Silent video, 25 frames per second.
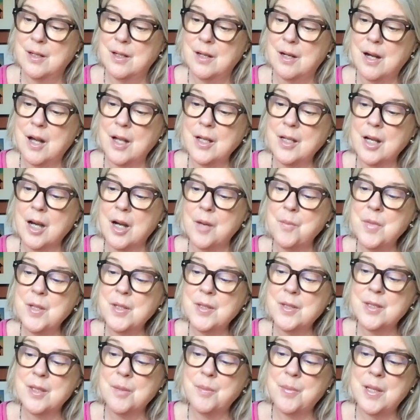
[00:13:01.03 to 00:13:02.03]
I come
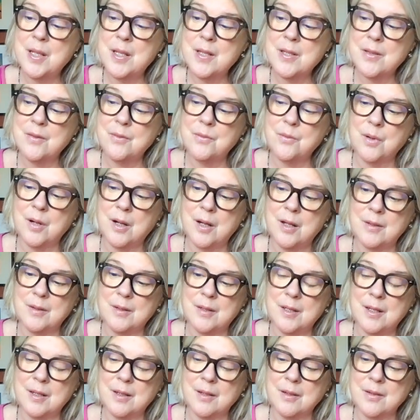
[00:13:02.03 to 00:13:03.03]
into the peace of wild
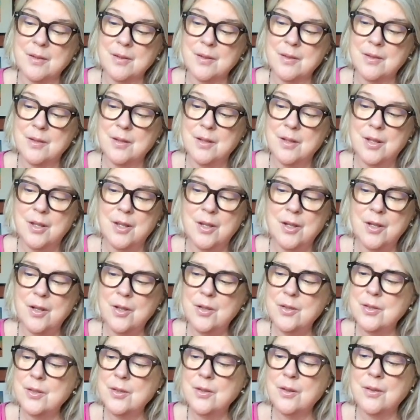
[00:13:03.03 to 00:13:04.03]
things, who
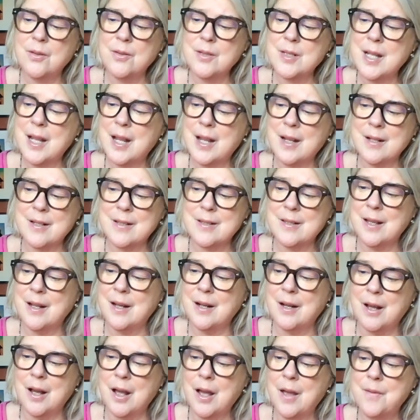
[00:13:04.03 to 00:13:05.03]
do not tax their
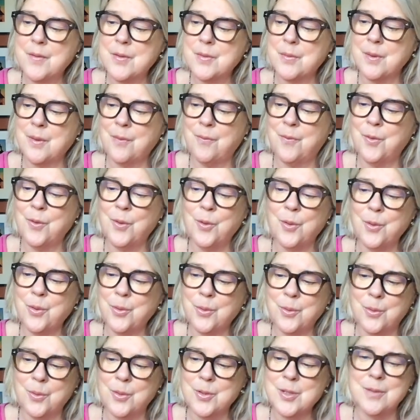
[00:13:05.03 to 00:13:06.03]
lives with
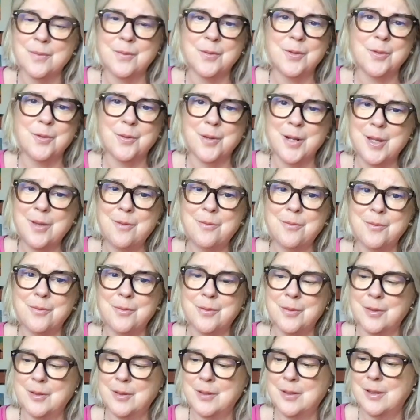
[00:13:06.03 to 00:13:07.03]
forethought of grief.
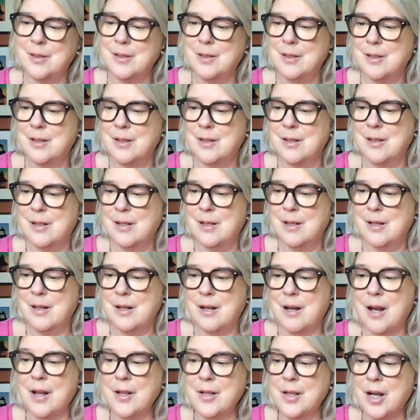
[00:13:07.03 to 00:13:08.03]

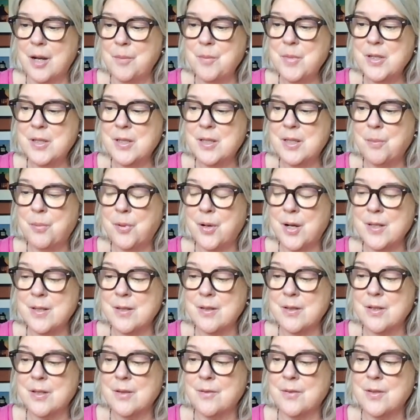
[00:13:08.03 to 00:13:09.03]
I come into the
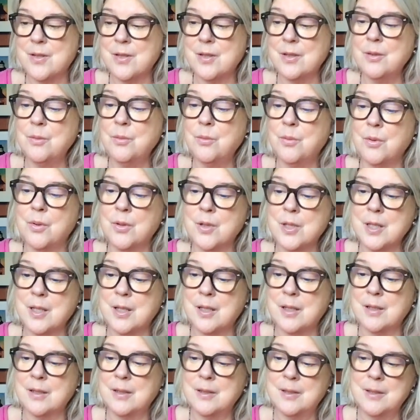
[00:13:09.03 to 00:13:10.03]
presence of still water,